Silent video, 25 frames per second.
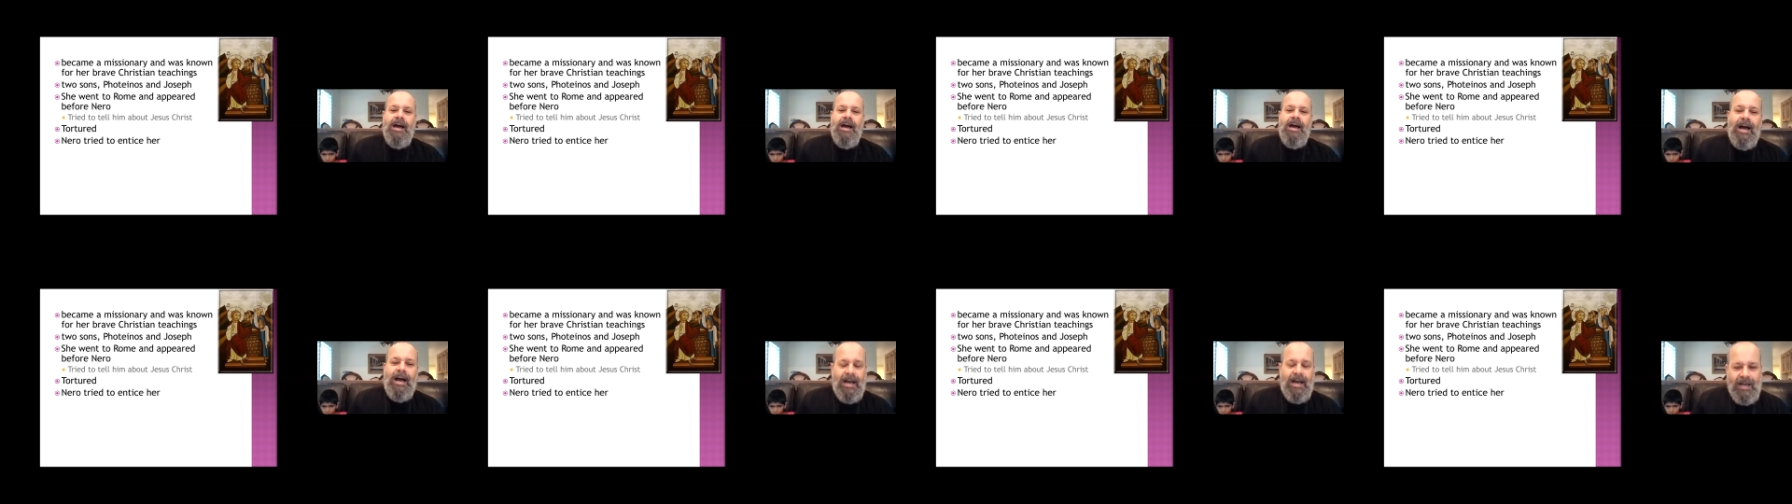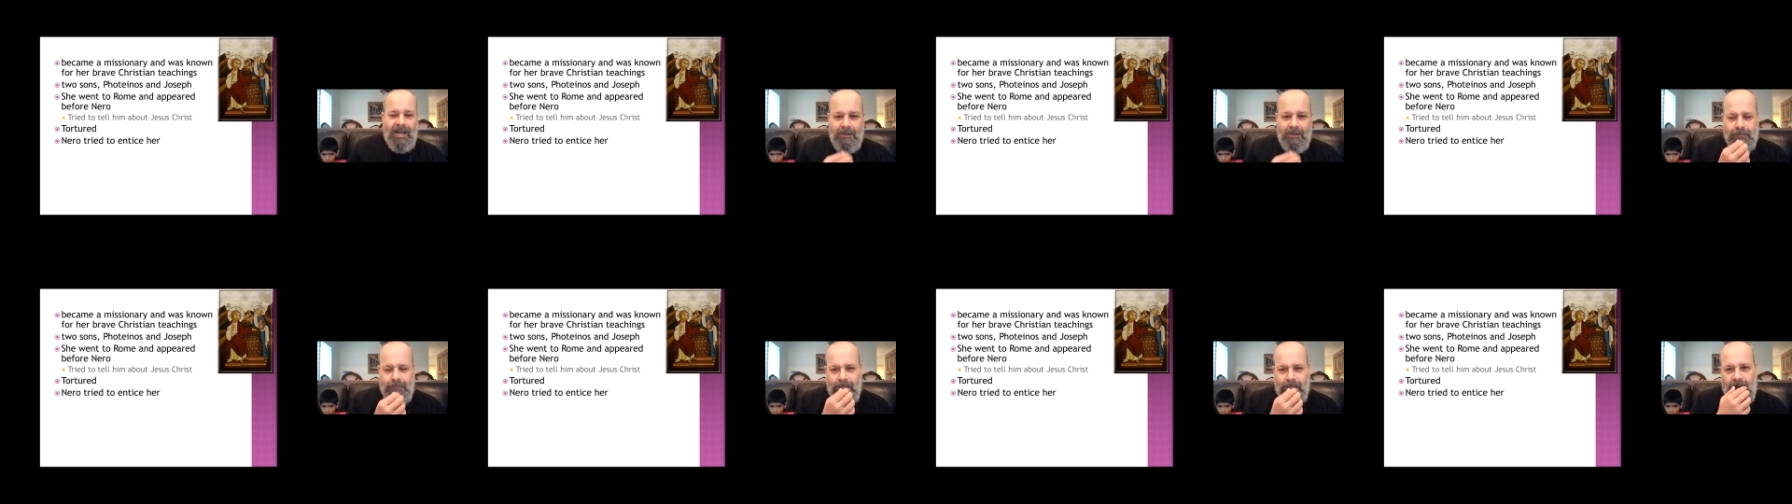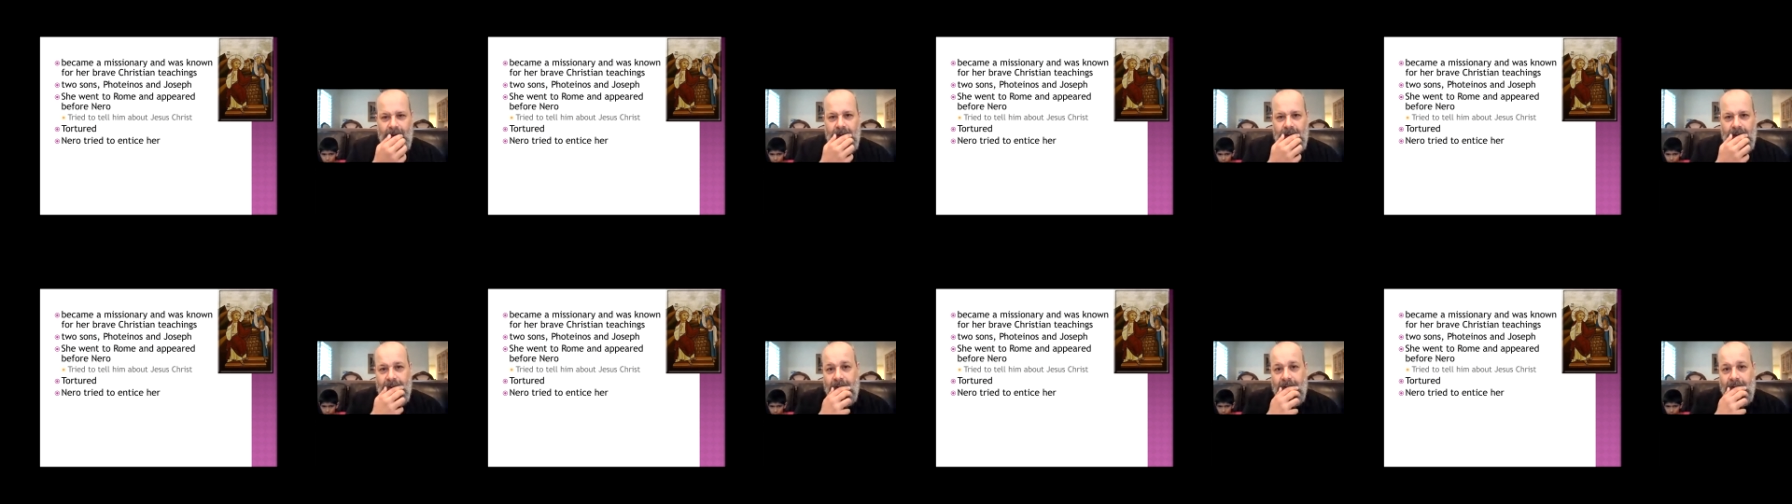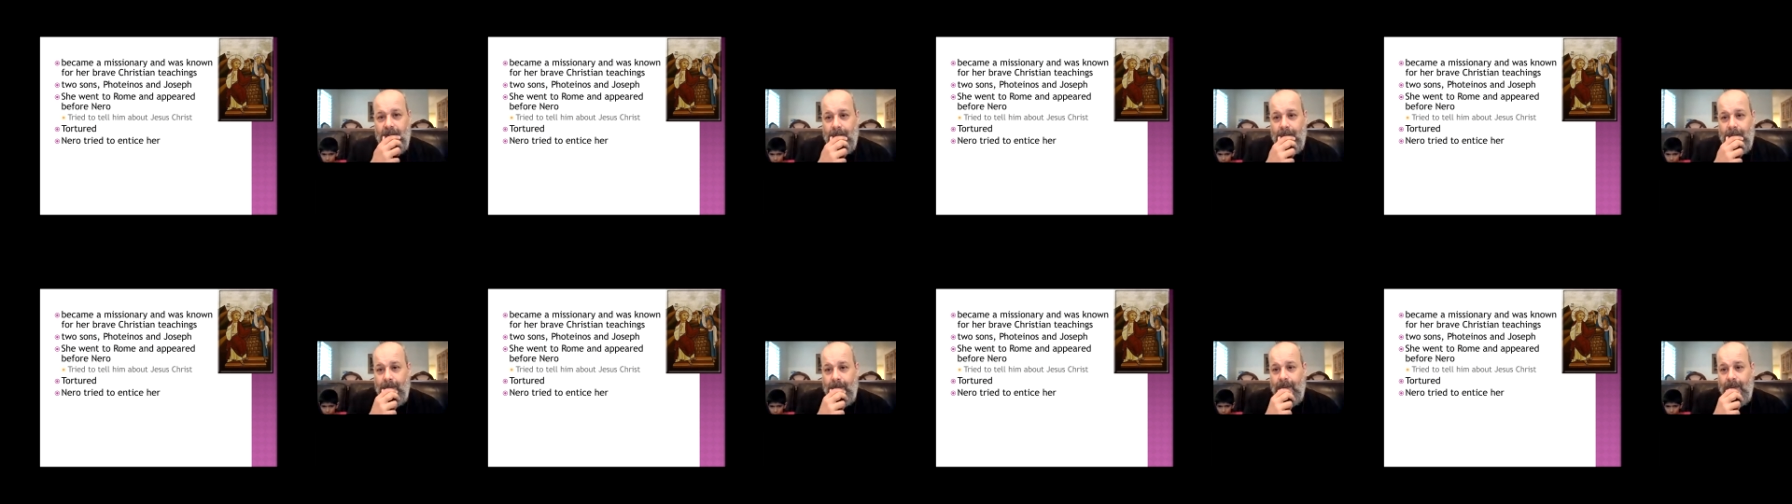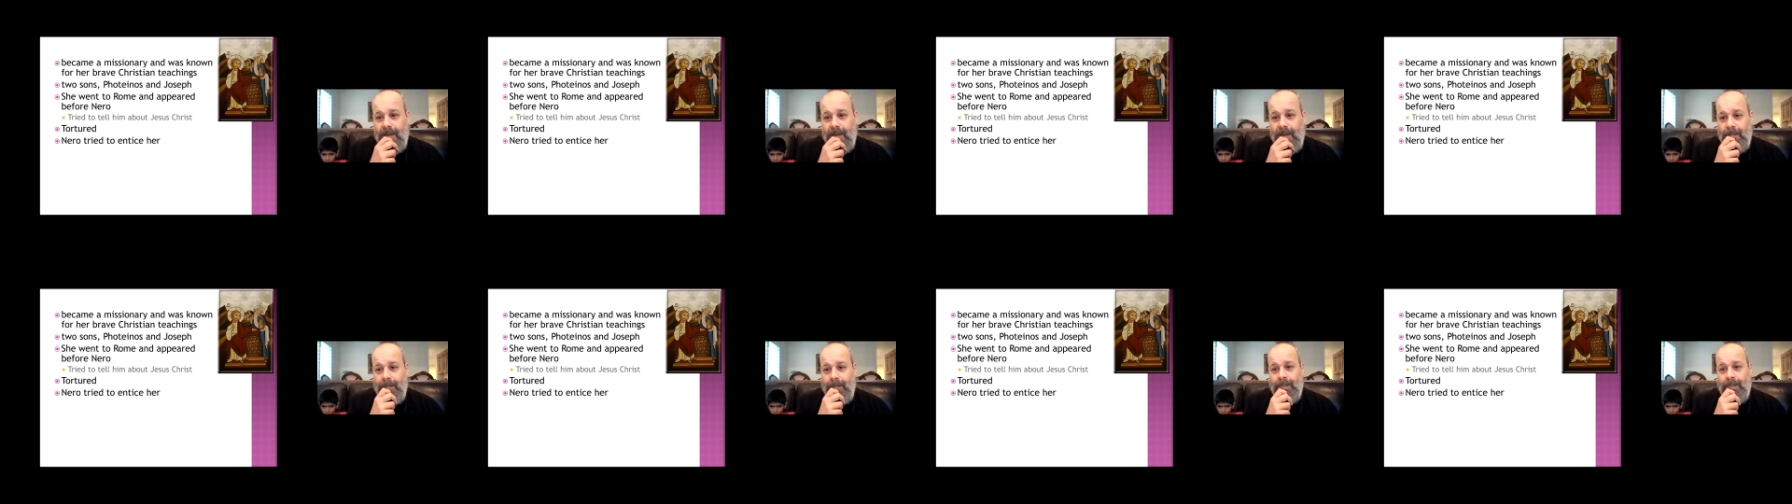Um,
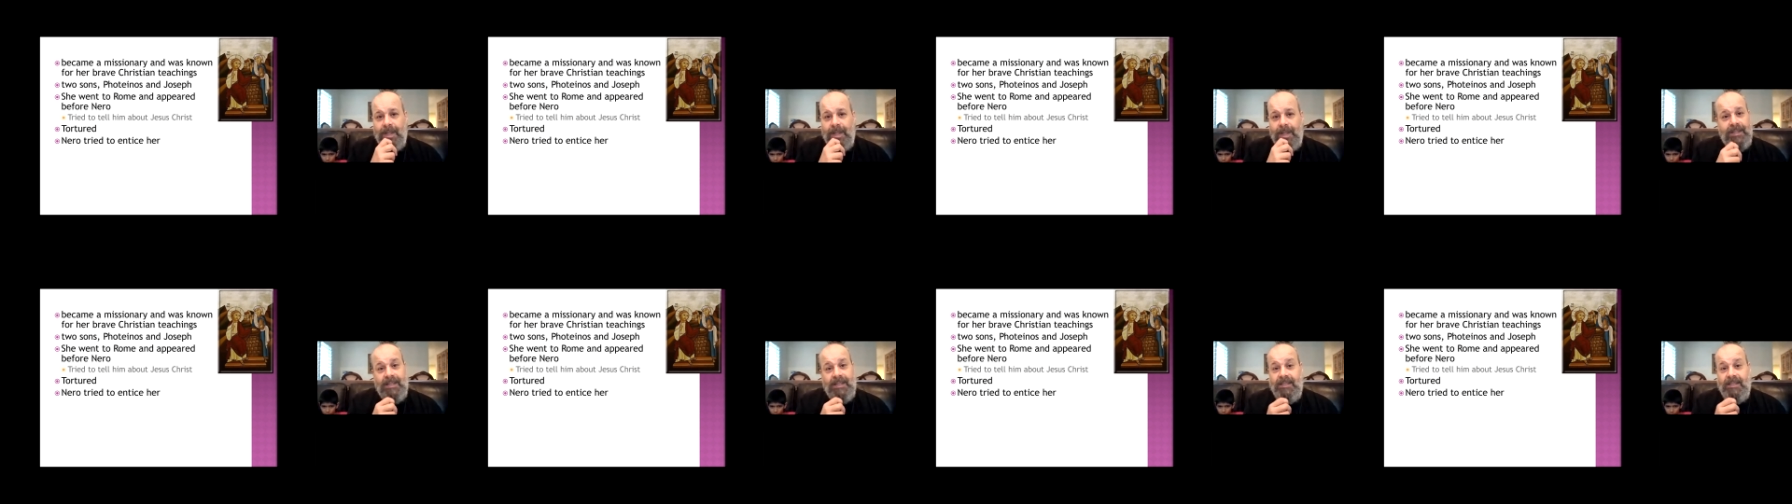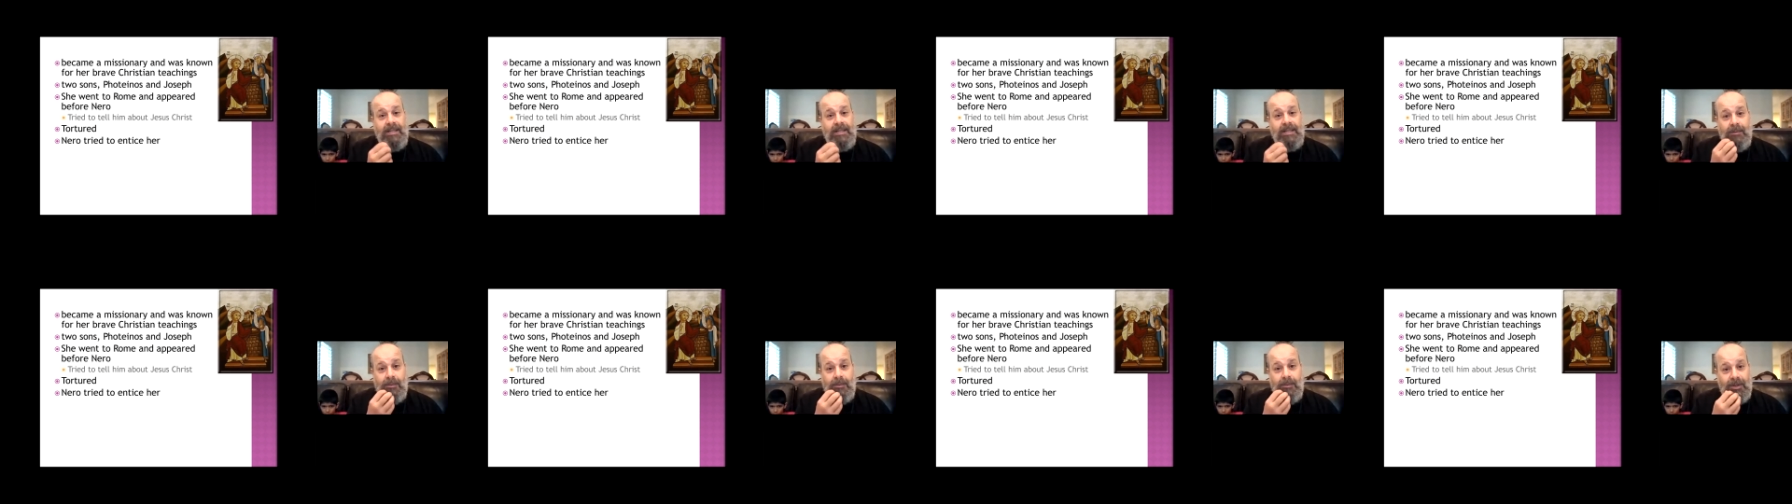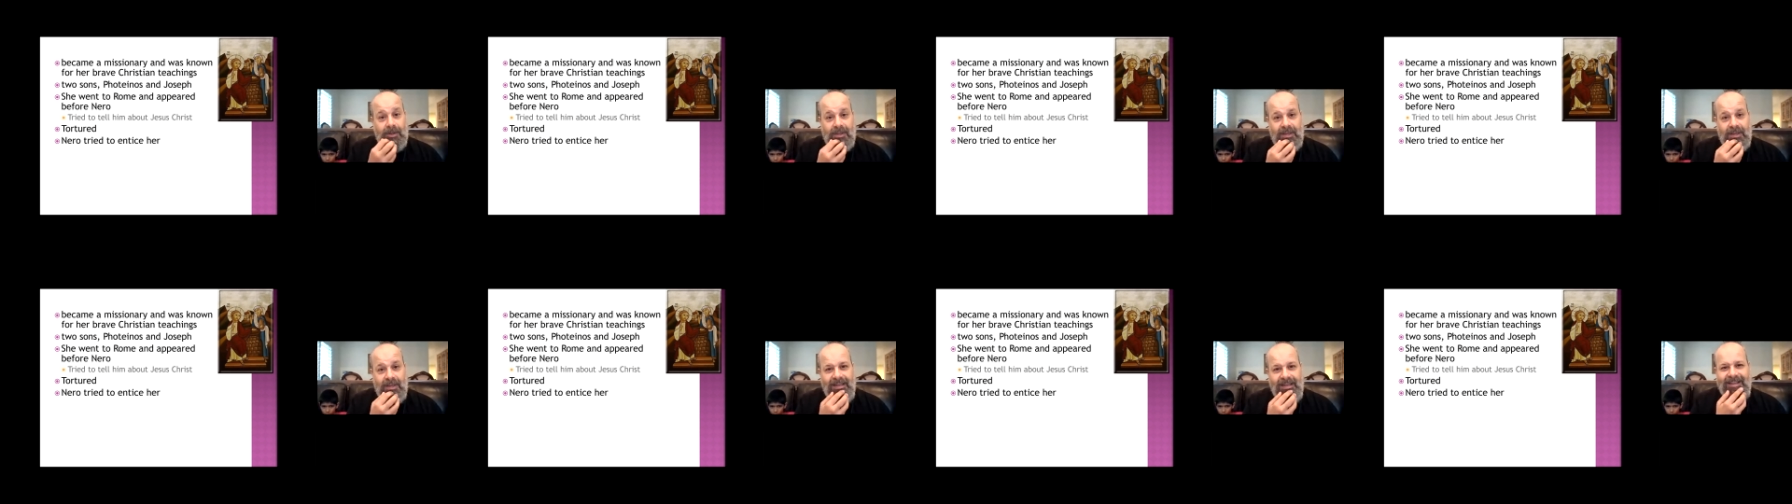but it didn't work.